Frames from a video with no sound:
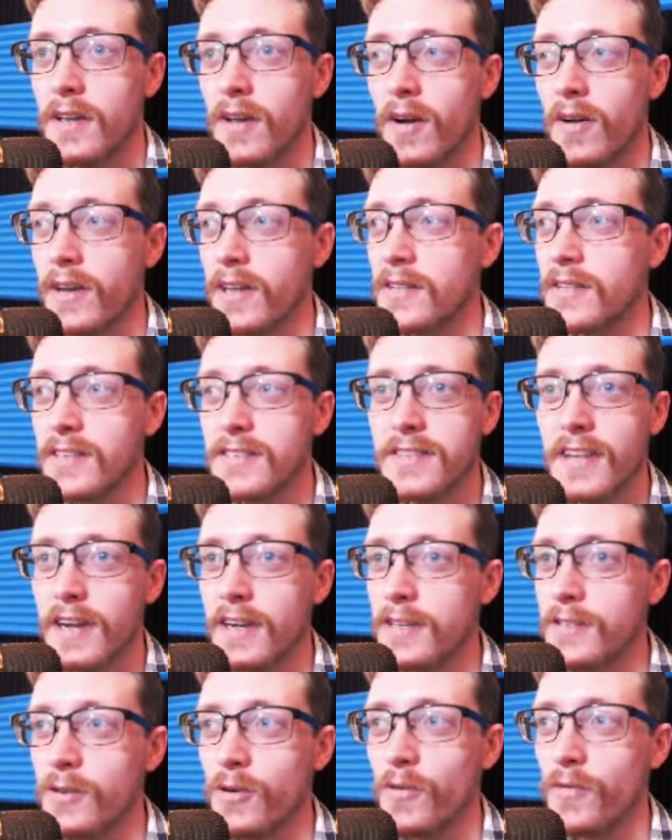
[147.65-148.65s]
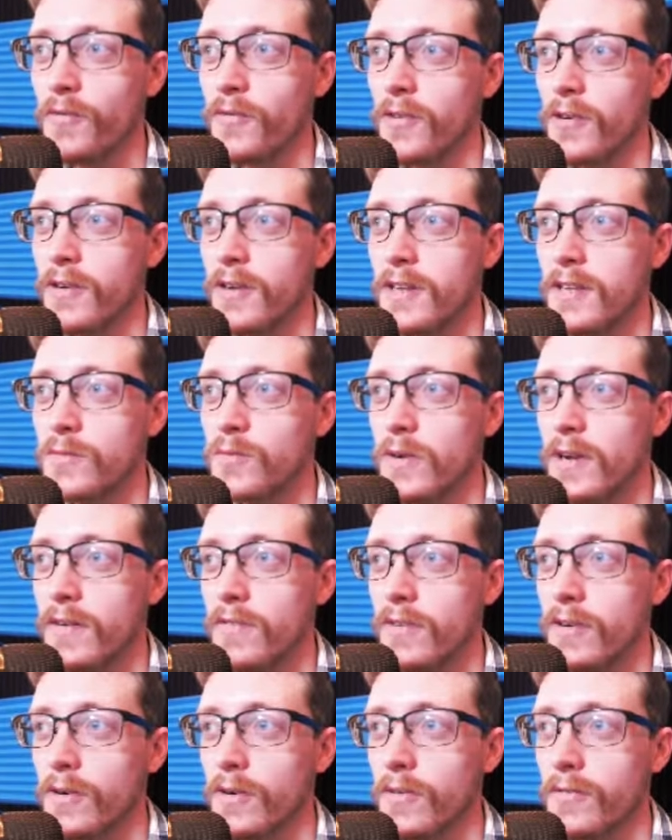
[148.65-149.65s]
Okay, let's not get too flirty because we have a
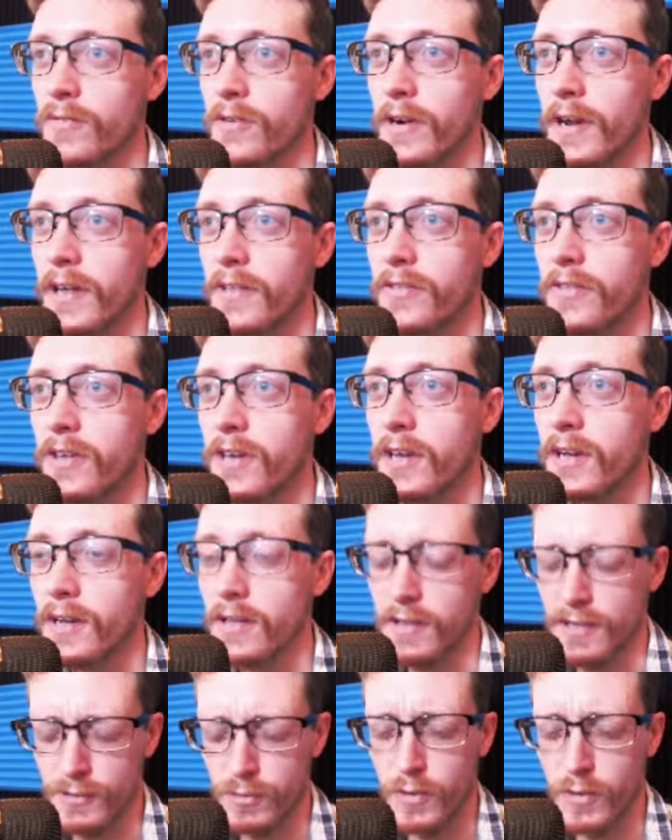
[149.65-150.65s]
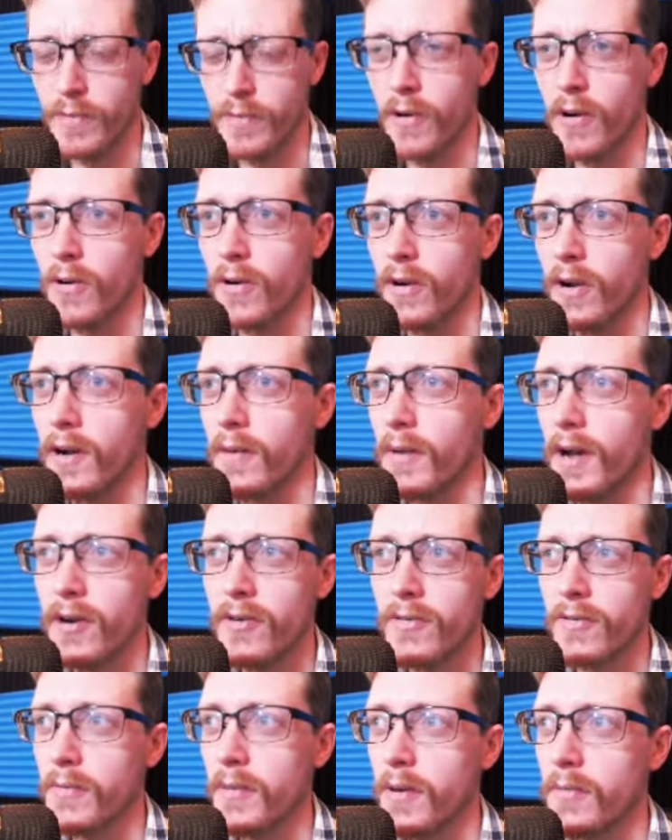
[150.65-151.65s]
girlfriend, I think. Unless we broke up. I don't
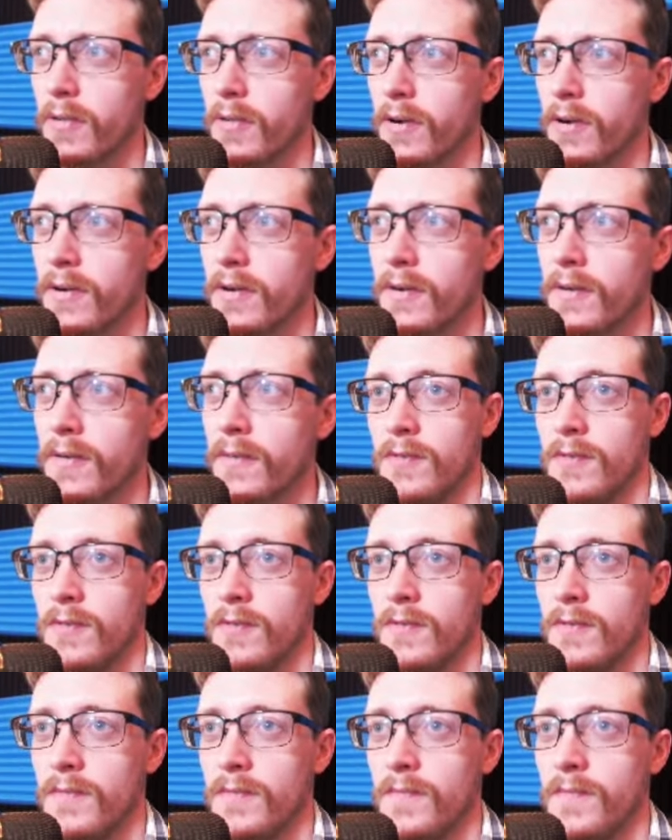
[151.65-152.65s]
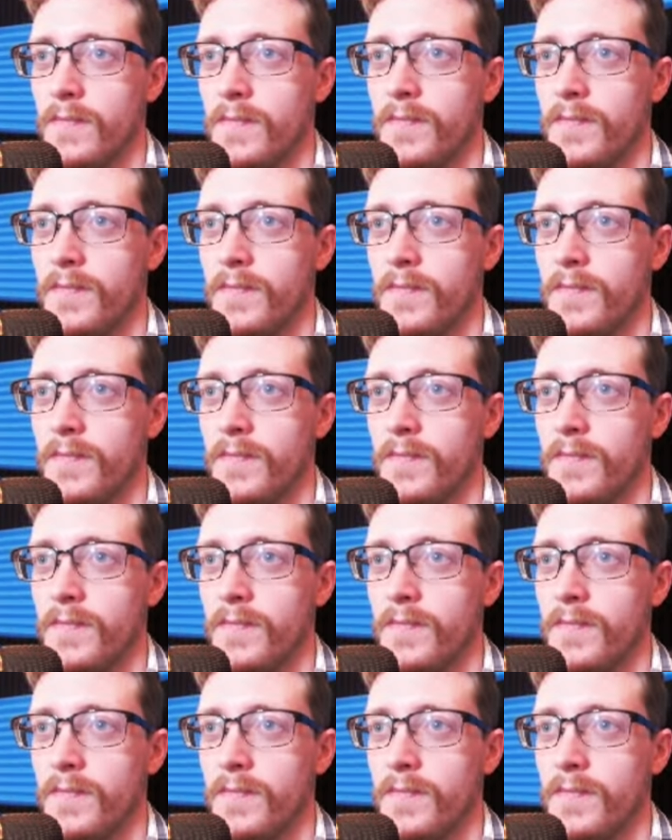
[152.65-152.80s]
remember. Oh.